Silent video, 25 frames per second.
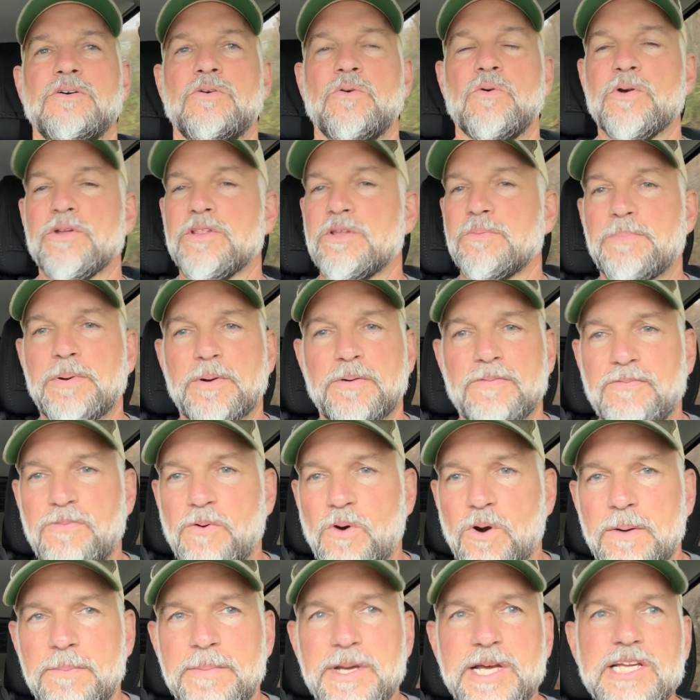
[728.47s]
or the
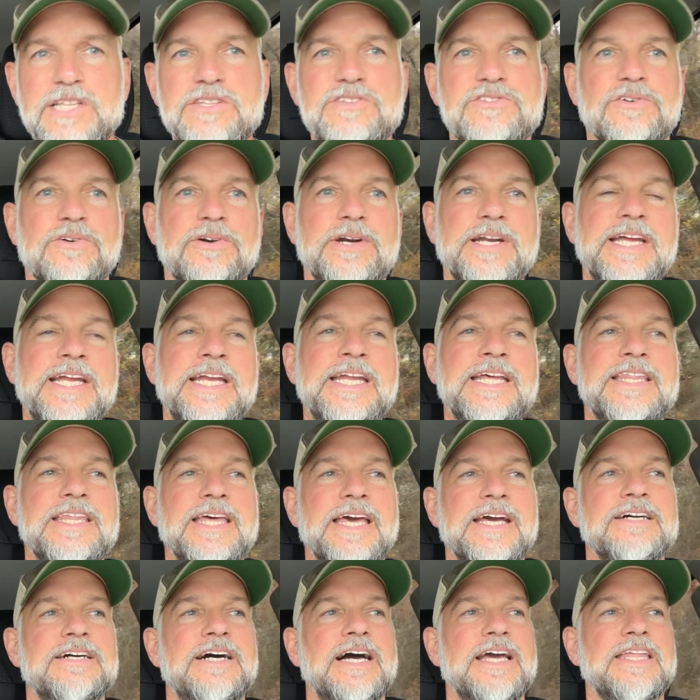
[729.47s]
performance or
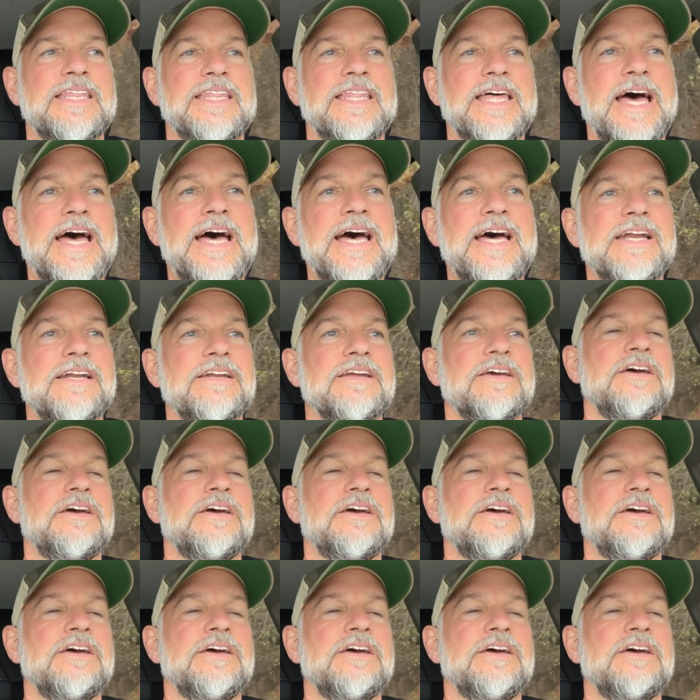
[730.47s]
anything like that.